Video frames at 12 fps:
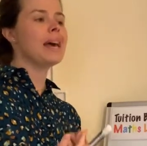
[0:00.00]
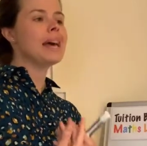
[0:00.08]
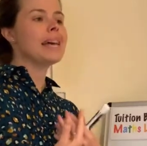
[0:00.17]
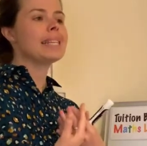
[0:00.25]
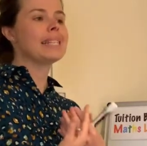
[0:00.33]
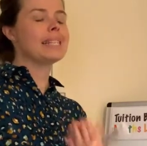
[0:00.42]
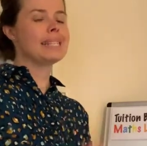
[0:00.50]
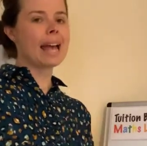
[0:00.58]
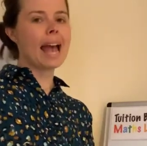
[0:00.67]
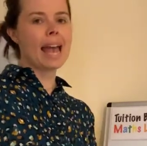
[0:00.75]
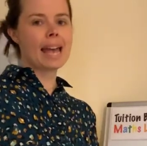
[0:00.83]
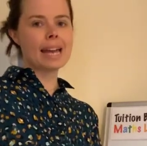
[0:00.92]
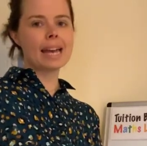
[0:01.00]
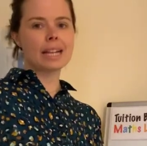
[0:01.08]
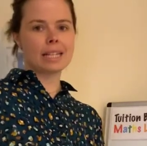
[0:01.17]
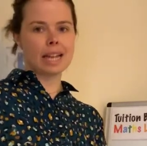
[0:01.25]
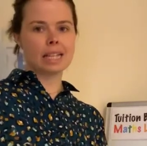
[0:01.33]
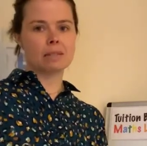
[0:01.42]
say a
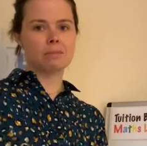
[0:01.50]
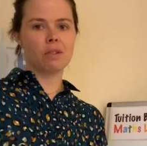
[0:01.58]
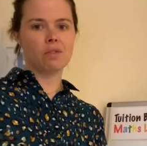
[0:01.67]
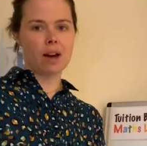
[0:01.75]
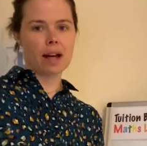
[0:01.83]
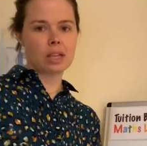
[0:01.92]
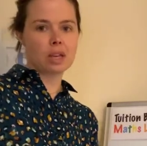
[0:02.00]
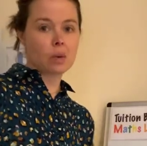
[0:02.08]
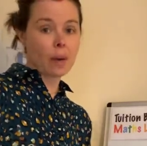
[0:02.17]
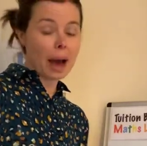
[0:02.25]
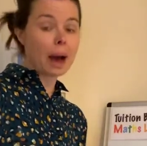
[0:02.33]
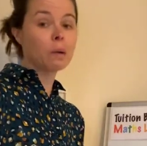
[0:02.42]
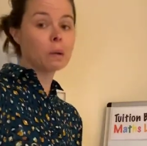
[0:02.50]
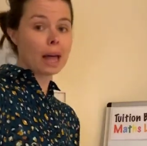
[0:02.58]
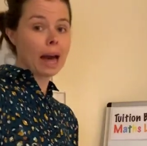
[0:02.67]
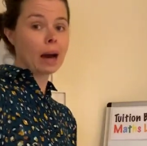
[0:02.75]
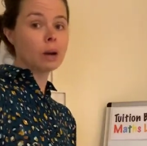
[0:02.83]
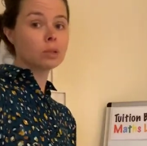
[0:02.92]
decimal value out
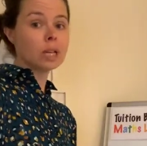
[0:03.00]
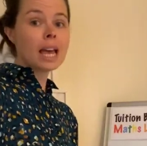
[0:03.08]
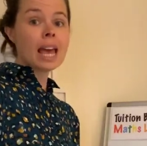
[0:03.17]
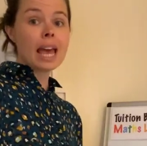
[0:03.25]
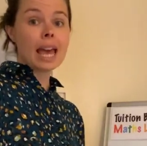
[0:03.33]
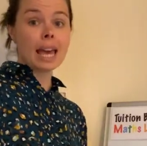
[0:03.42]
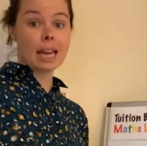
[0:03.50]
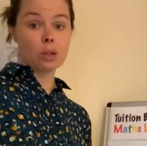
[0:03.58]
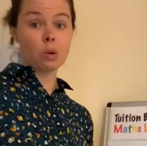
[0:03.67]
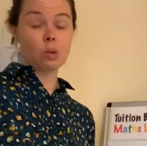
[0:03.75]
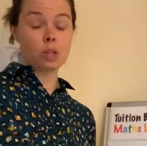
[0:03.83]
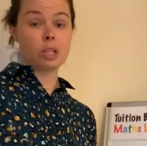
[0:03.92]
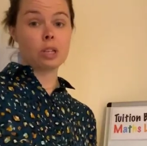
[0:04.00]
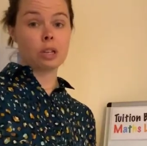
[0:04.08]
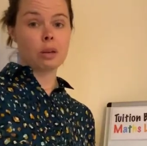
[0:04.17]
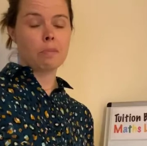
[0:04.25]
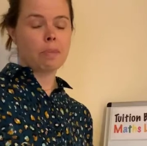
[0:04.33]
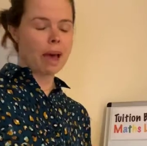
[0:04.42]
loud in order to
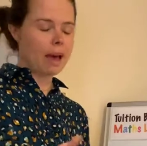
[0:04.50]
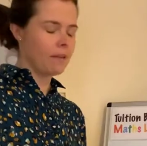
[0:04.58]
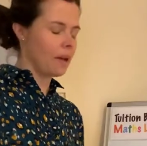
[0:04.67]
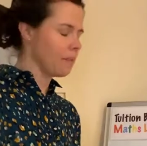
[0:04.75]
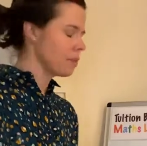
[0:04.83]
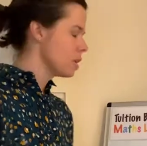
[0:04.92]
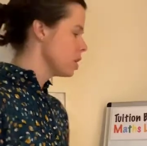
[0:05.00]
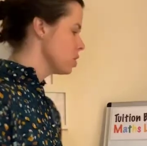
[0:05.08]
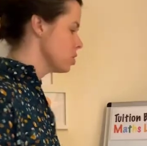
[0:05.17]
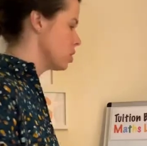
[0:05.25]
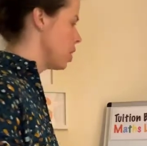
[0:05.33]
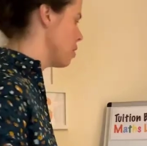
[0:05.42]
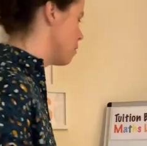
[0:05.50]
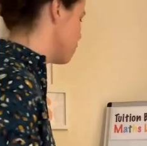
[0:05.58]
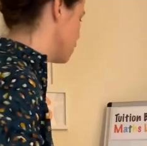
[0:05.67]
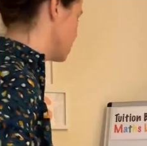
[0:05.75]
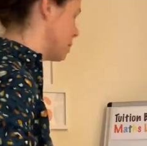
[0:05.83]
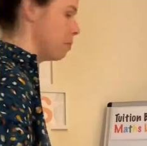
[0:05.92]
compare it. So, for
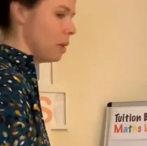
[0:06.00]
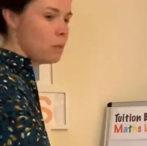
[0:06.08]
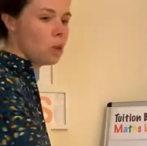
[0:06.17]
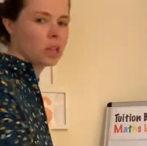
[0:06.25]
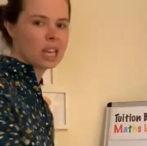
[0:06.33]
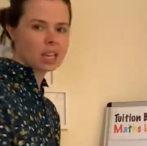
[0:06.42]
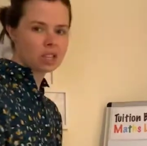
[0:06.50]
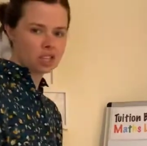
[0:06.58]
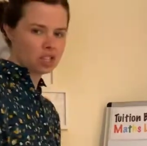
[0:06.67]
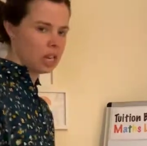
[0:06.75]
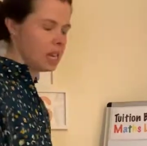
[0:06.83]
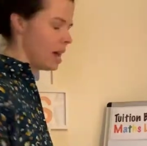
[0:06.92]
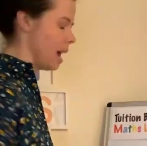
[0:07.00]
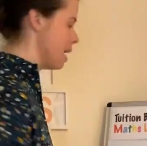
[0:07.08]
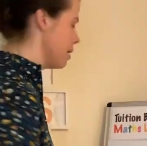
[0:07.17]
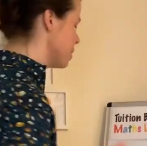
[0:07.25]
example, I'm not looking at the sheet yet.